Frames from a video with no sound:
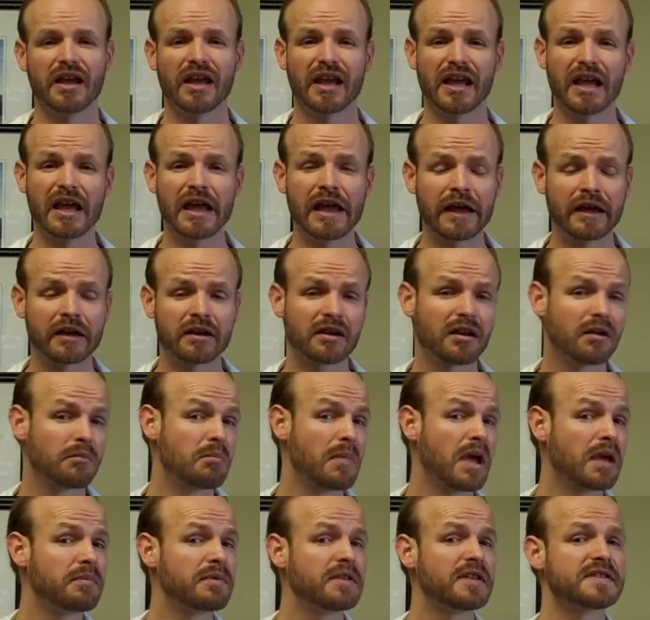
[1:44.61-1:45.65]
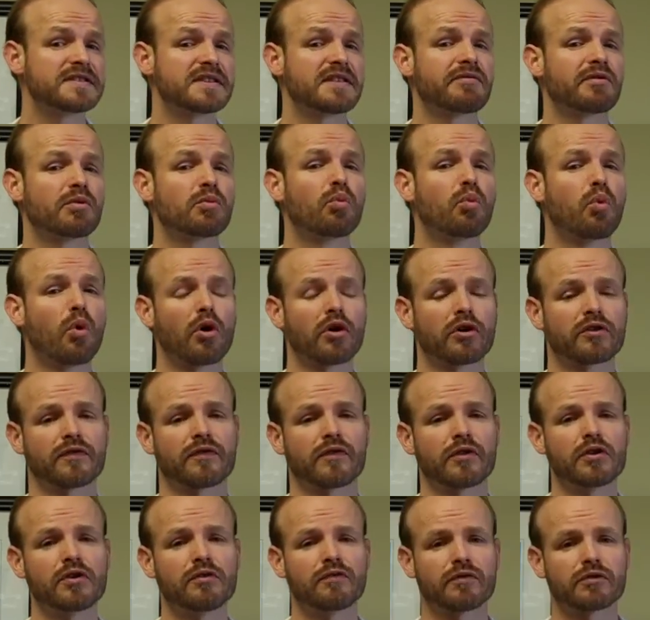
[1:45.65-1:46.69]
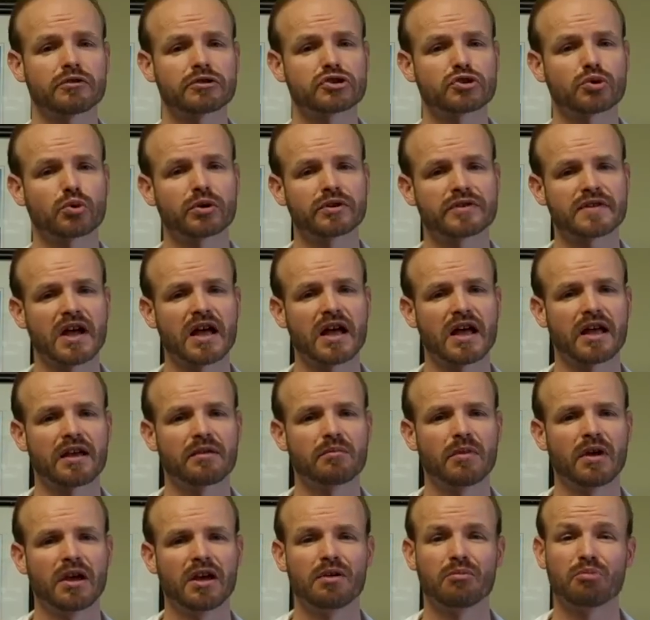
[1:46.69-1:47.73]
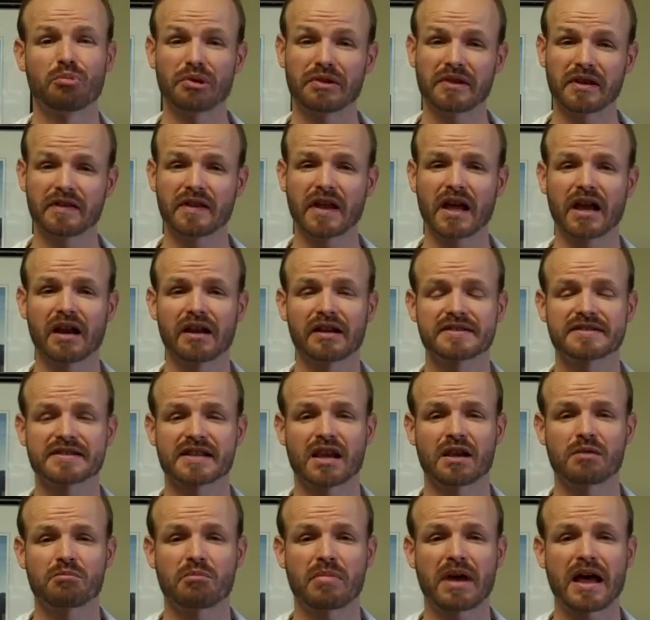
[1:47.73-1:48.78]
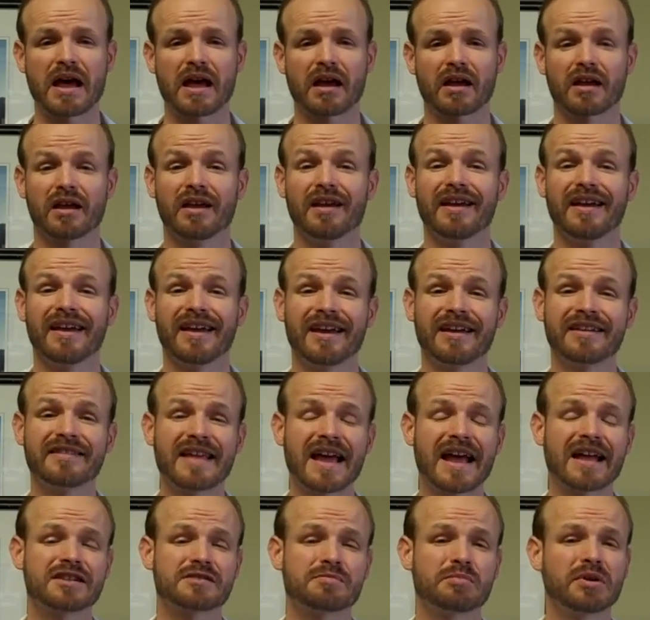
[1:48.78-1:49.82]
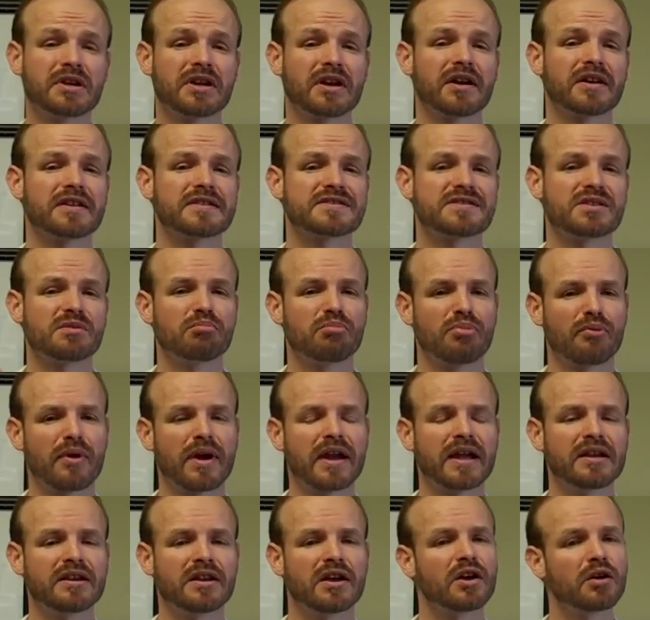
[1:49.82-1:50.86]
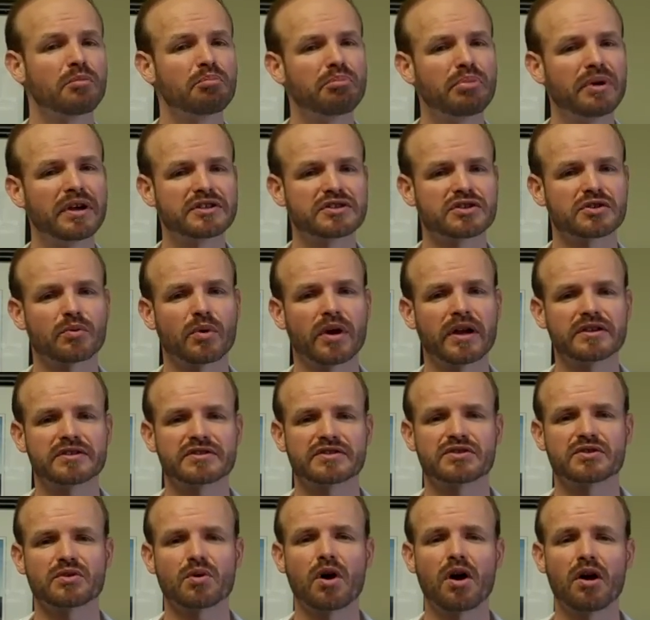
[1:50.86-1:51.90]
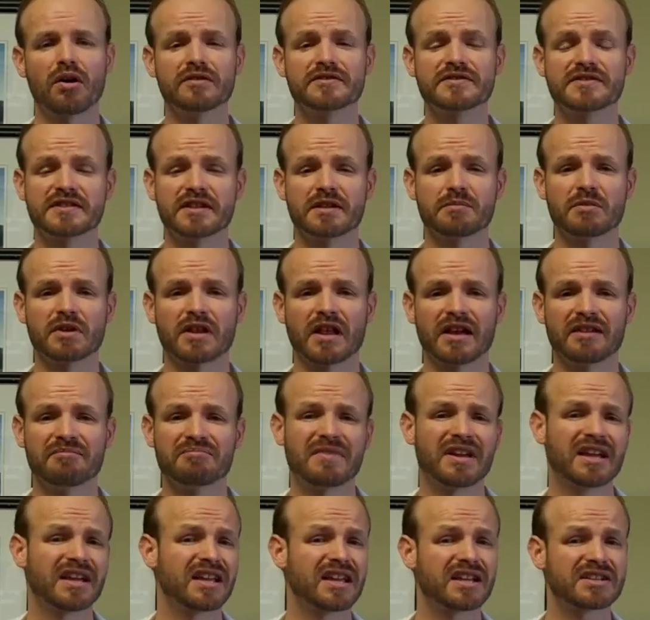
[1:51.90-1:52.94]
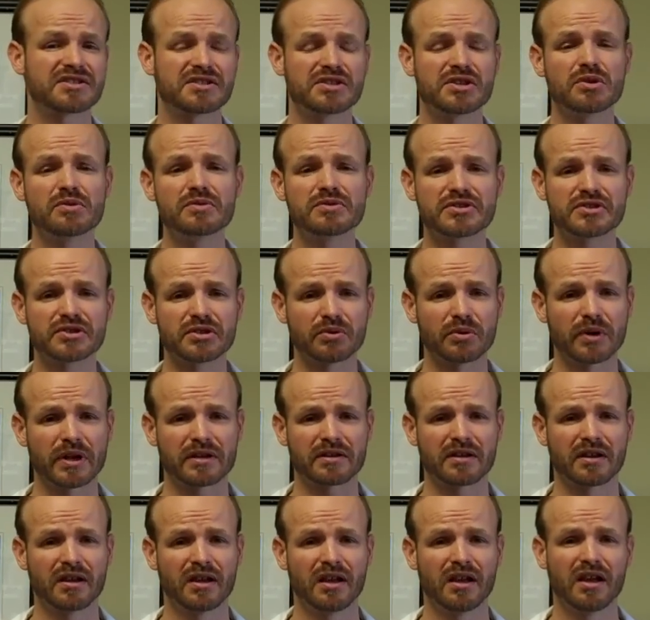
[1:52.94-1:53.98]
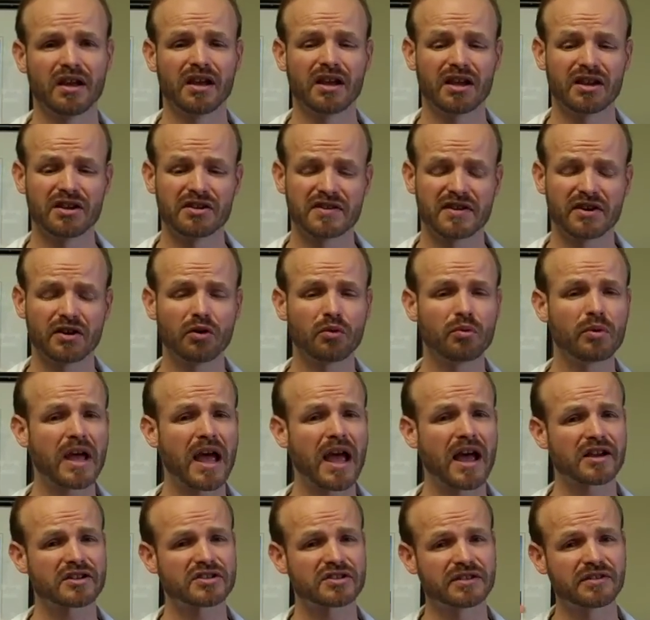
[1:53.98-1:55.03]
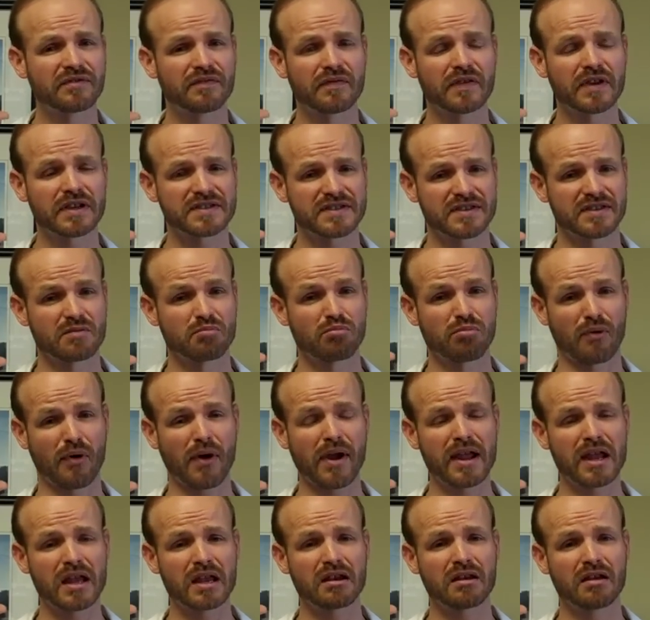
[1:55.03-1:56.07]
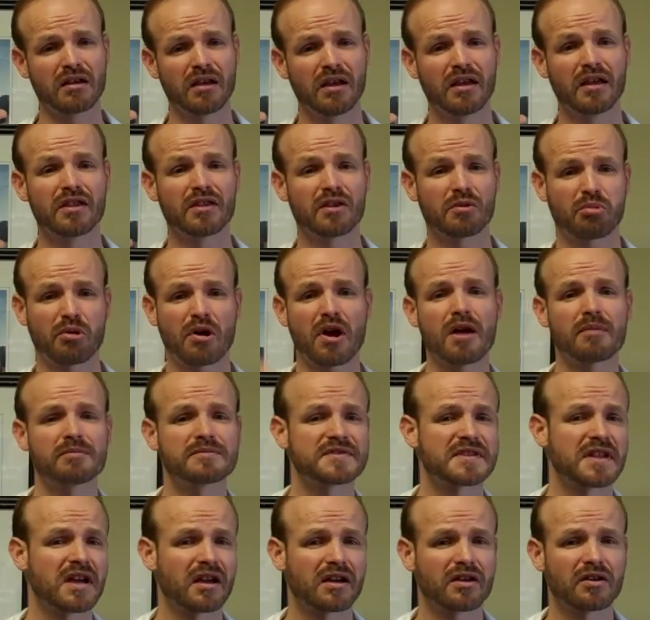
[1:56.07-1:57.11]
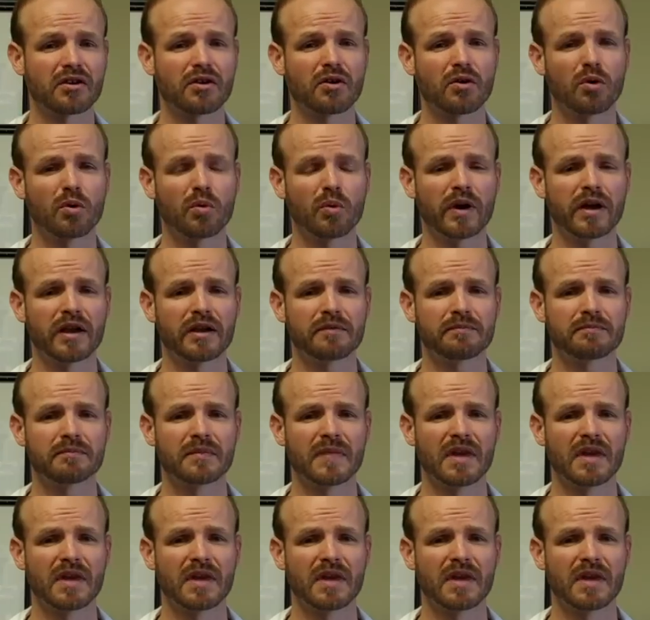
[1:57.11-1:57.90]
And maybe these even worked for you for a short time, but then the headaches came back. And that's because the brain habituates to all stimuli, gets used to it. Until we actually fix the brain, the problem's not going to go away.